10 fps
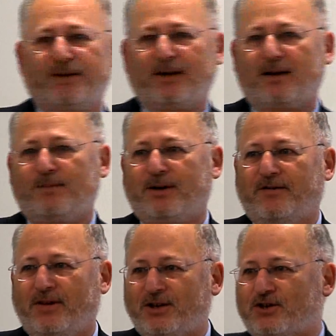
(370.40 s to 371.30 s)
a little bit
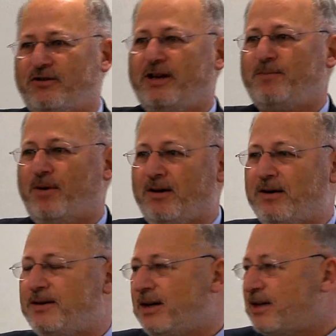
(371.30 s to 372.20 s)
of history,
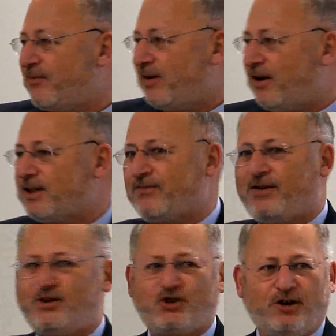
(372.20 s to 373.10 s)
politics,
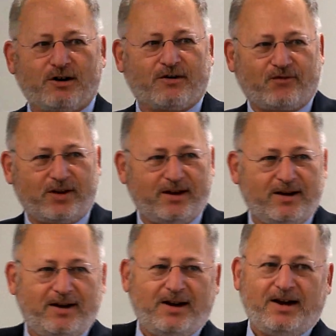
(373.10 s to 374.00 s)
philosophy, geography,
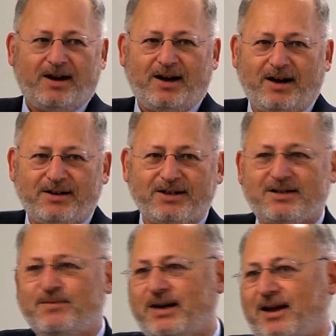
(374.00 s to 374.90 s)
uh, just to
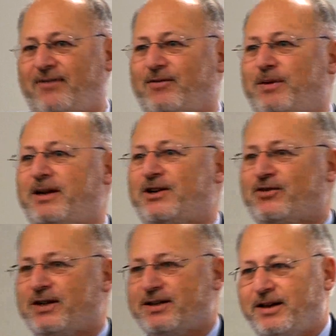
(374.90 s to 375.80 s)
make life a bit
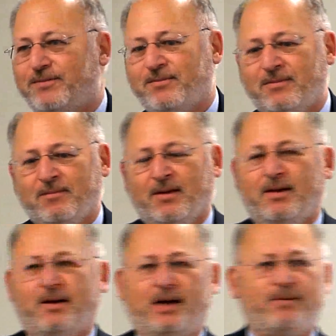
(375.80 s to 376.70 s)
interesting.
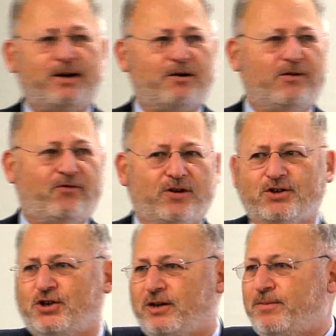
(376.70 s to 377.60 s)
Anybody know the
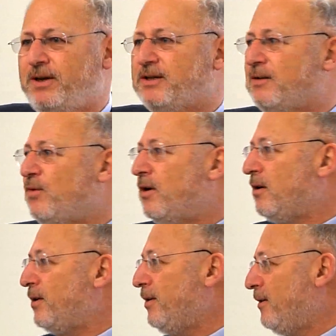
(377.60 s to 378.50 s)
first GMPs in the
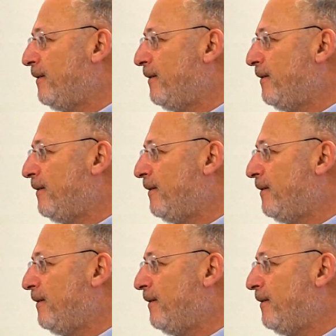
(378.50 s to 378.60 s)
world?